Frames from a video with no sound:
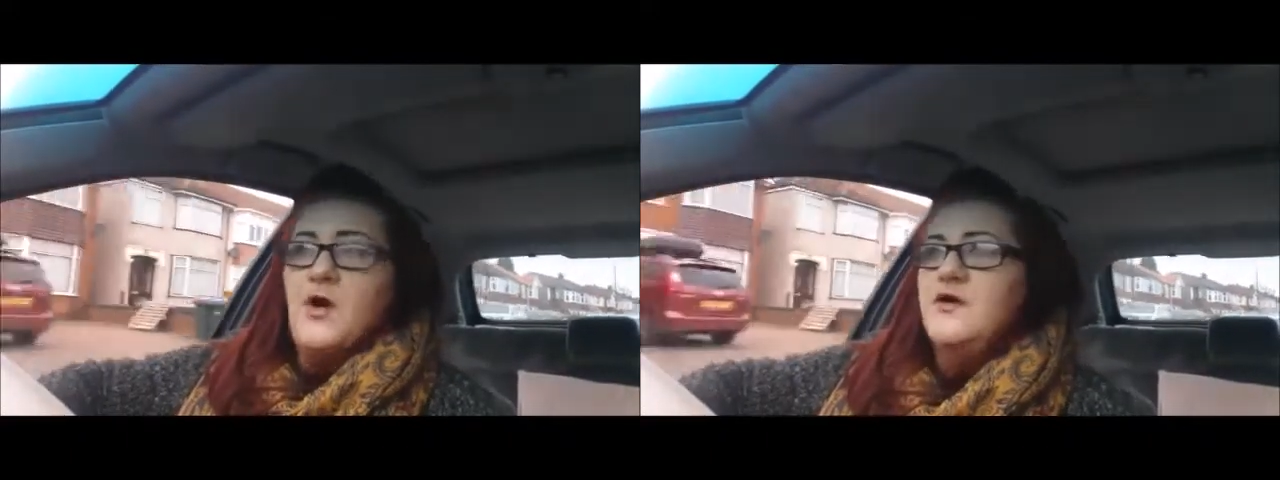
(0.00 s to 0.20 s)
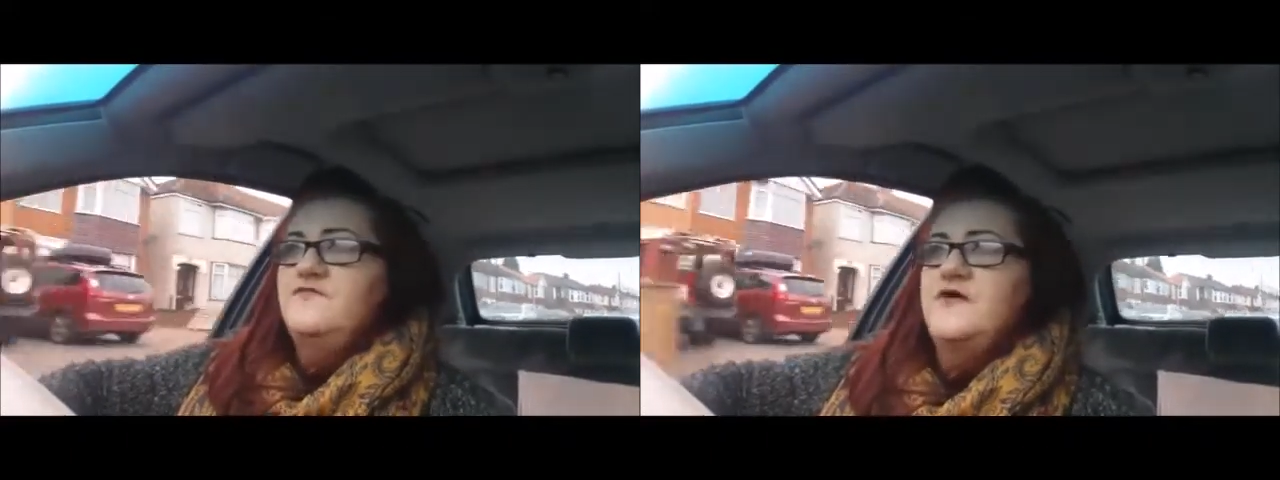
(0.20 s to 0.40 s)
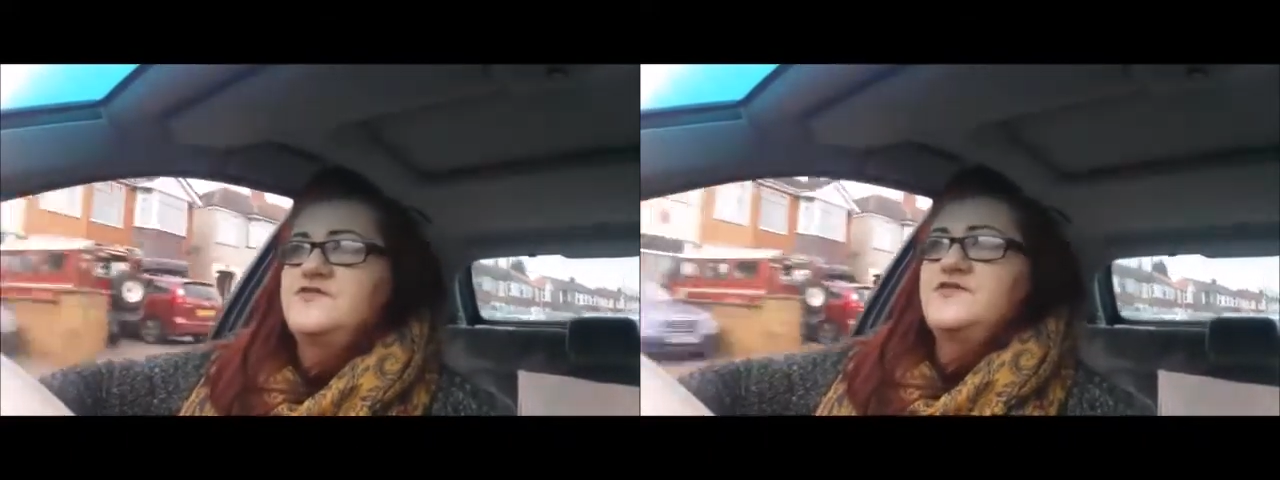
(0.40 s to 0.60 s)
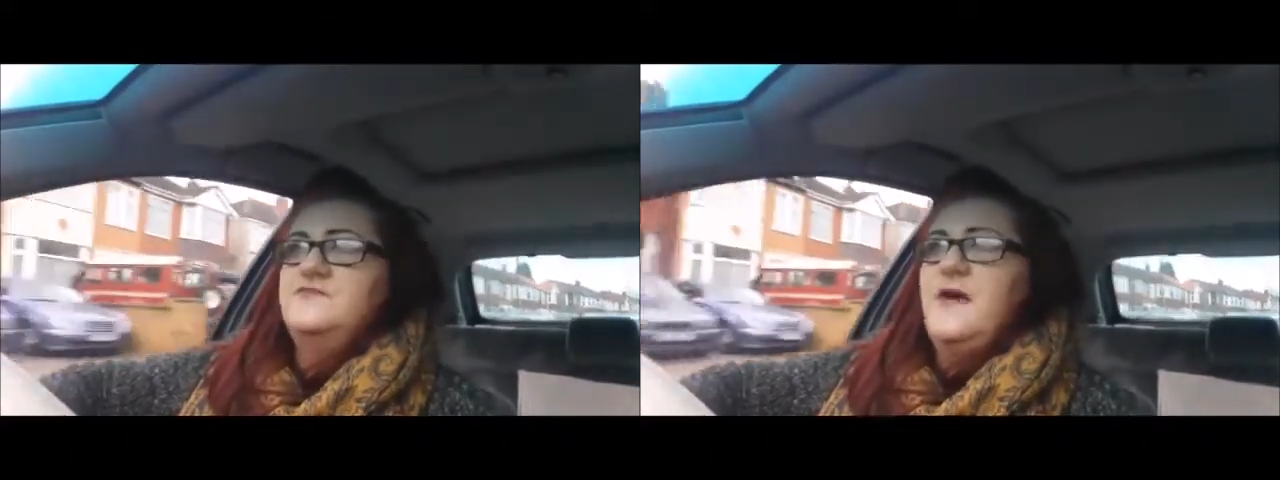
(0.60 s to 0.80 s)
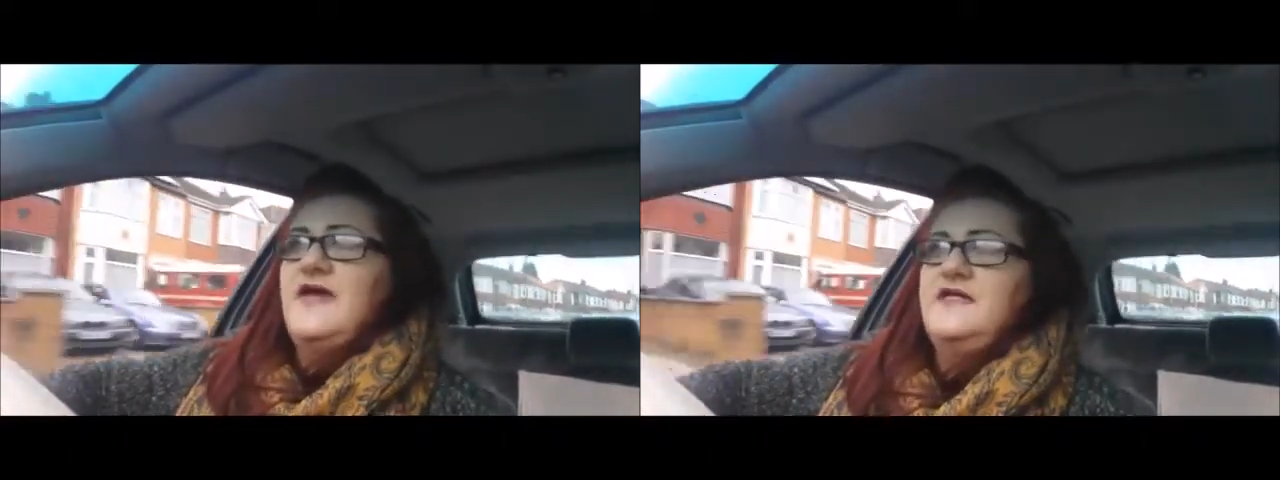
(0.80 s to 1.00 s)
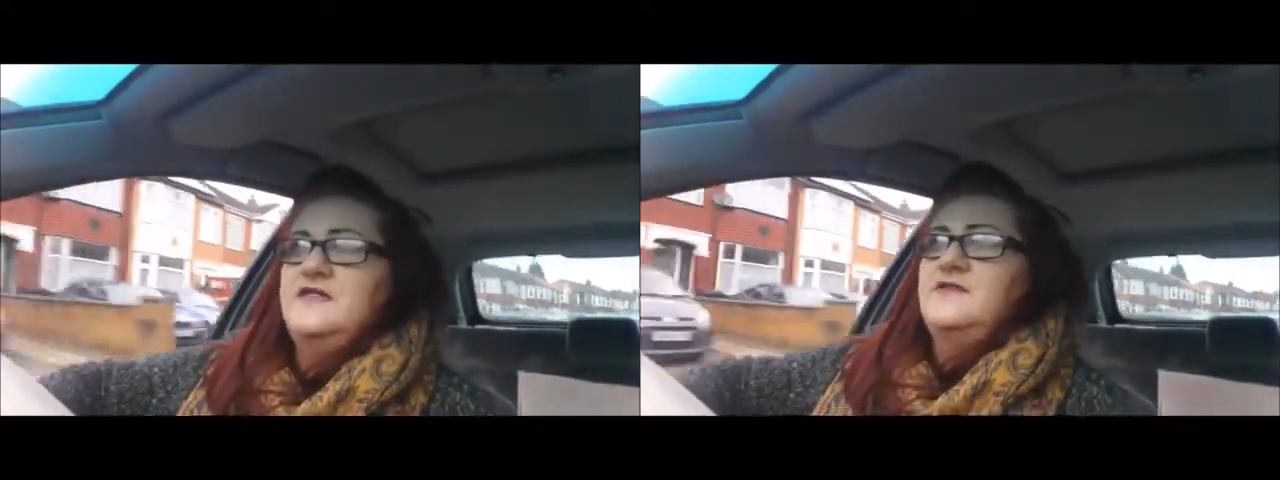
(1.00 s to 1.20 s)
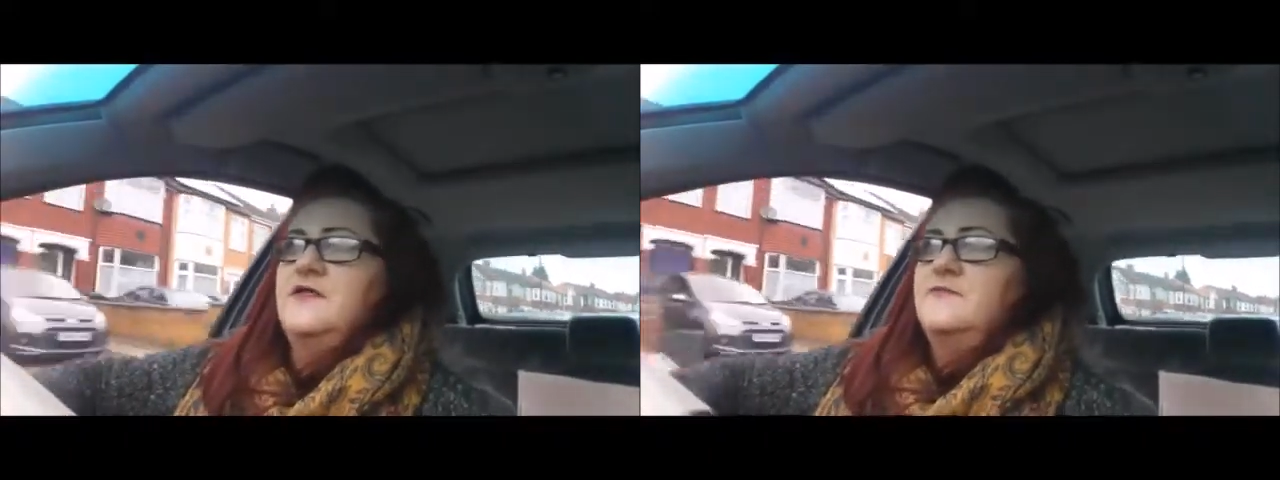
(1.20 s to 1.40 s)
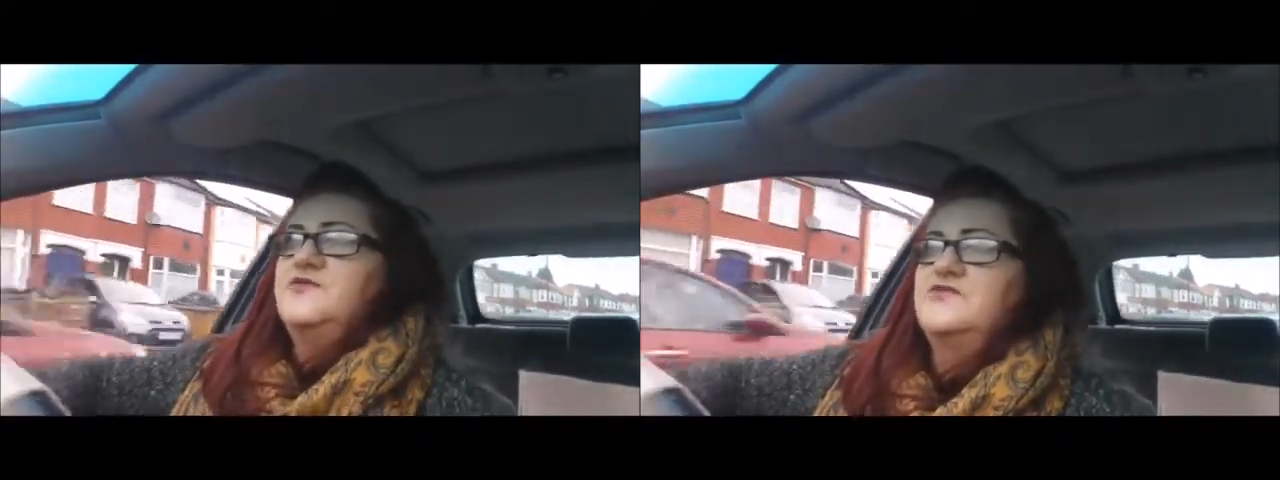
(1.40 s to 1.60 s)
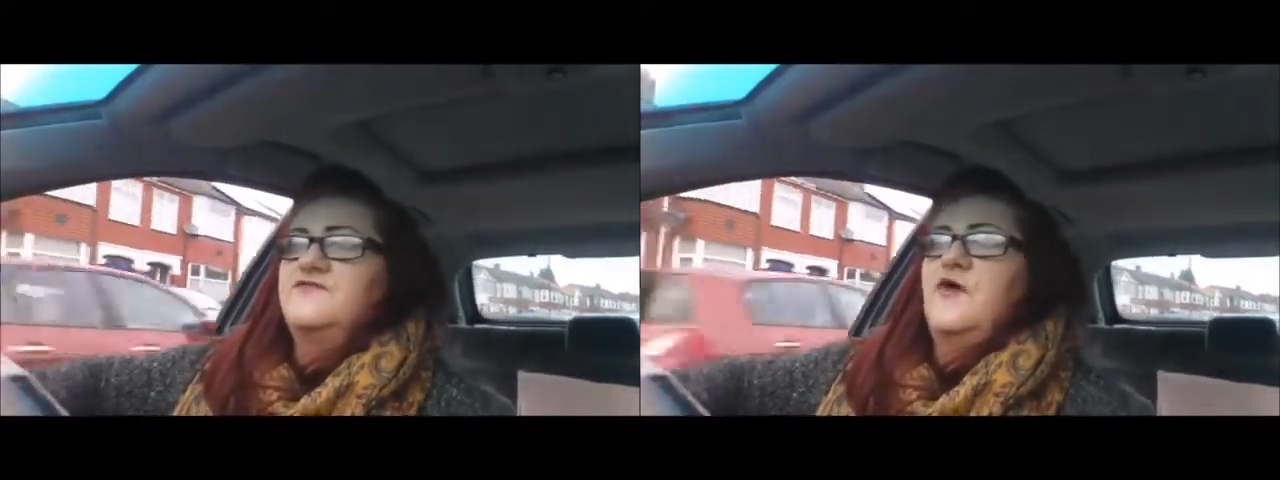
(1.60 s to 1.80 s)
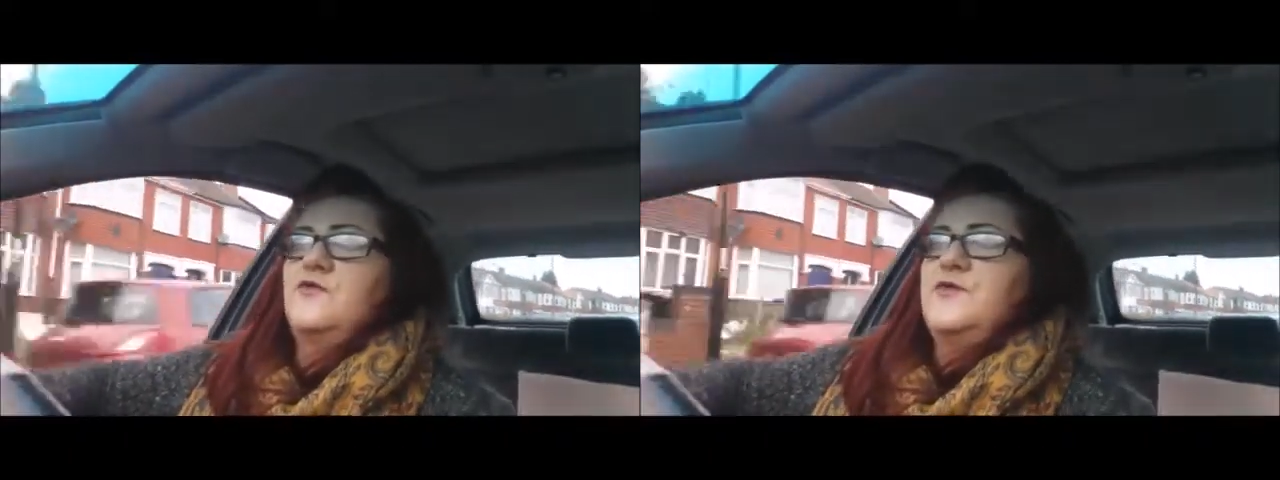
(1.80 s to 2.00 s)
part of us is made in the image
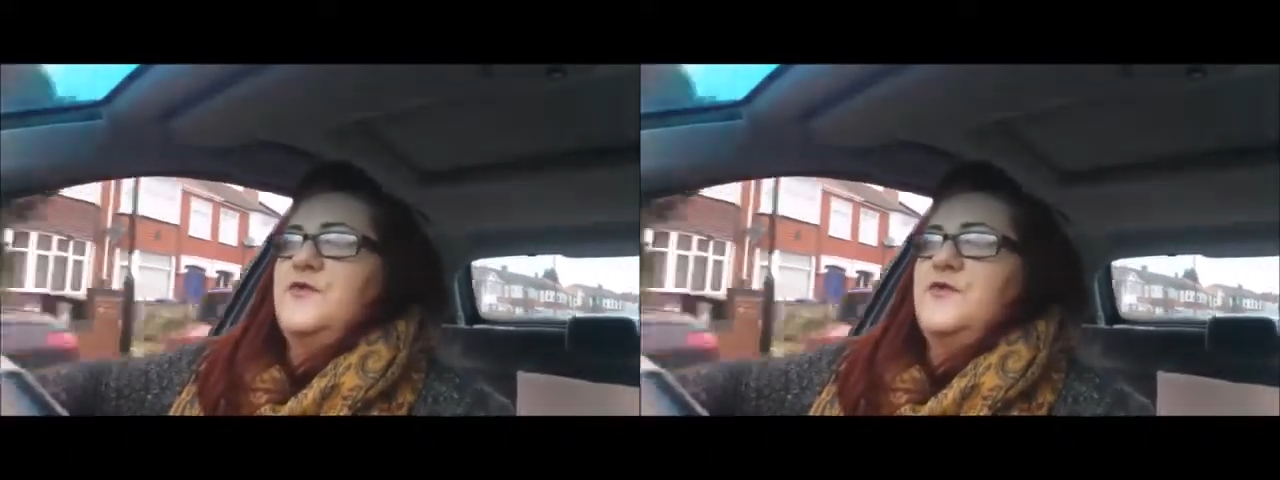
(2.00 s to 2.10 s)
of God.